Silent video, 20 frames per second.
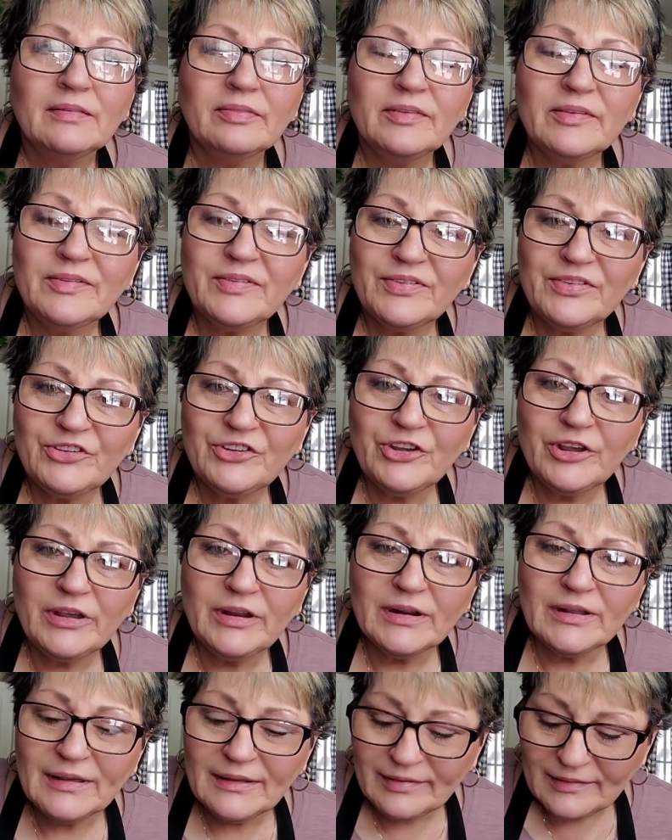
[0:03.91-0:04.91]
This is
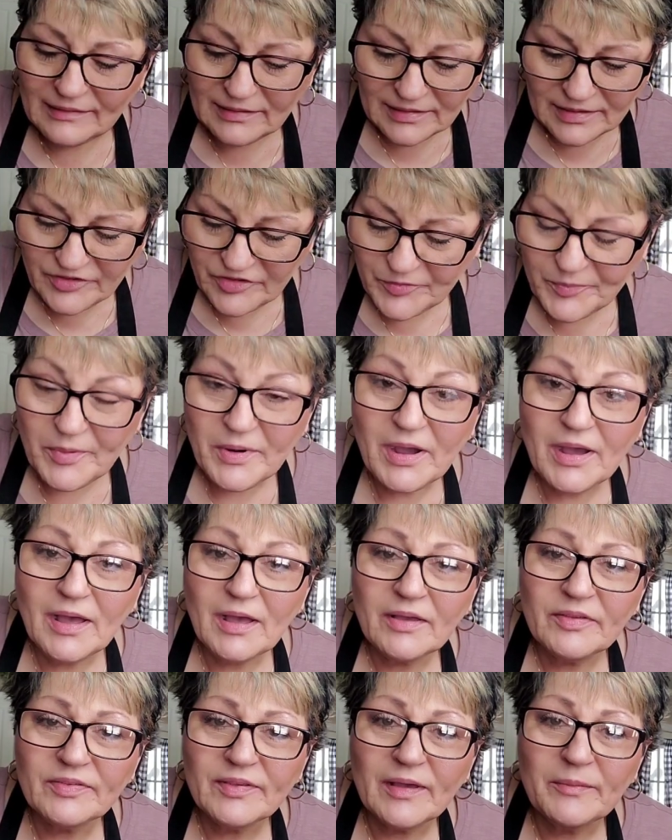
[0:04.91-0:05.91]
Gina at the
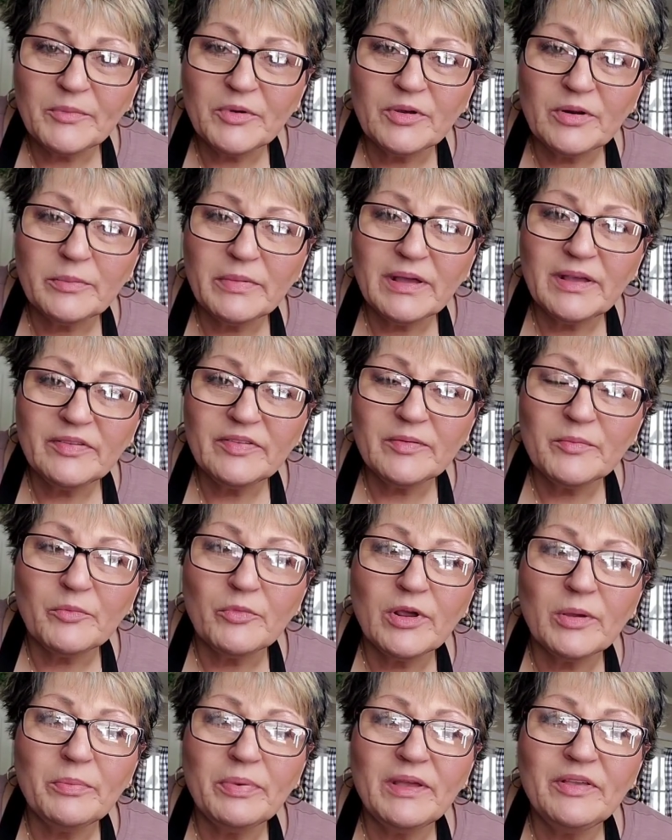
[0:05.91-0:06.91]
Lunchbox. I'm going to make
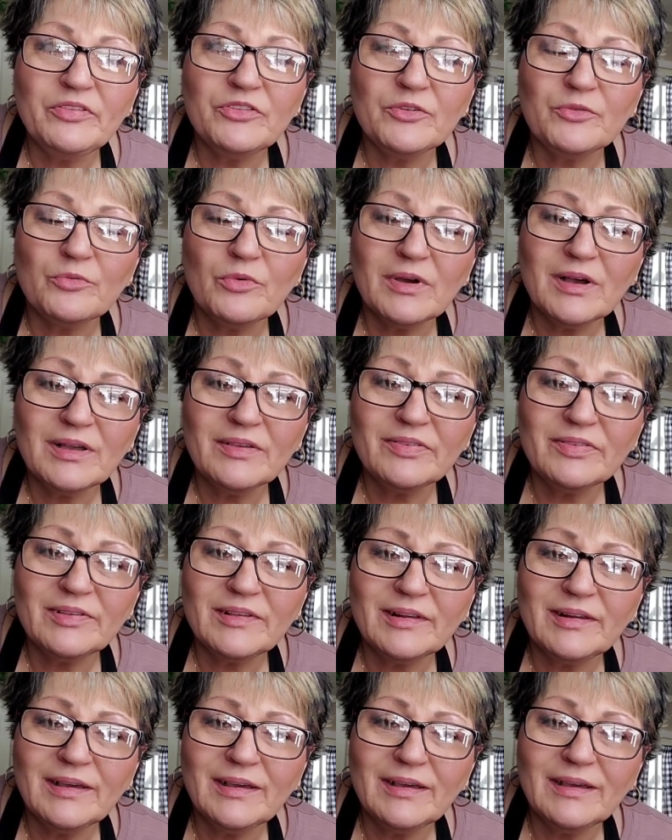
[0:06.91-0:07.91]
some red beans and rice
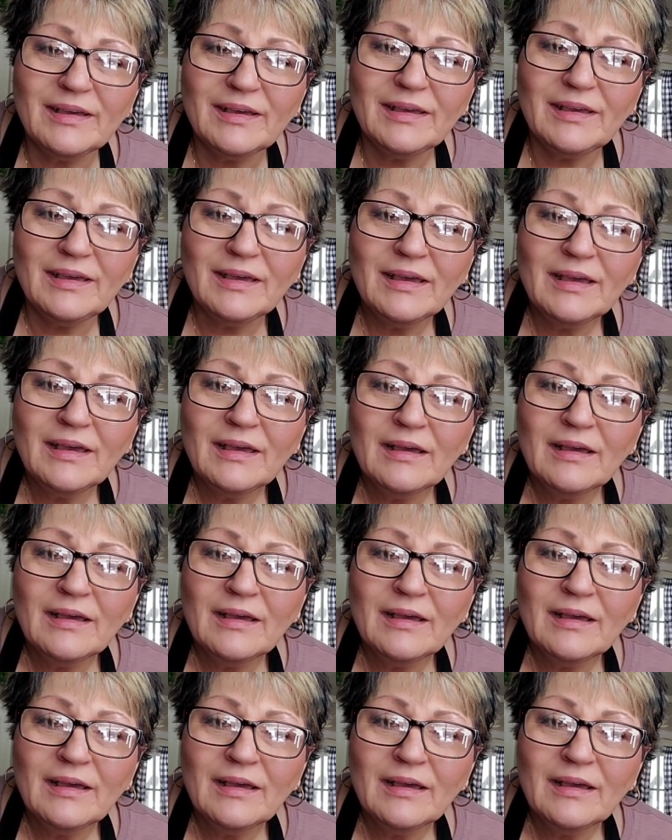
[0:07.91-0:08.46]
today.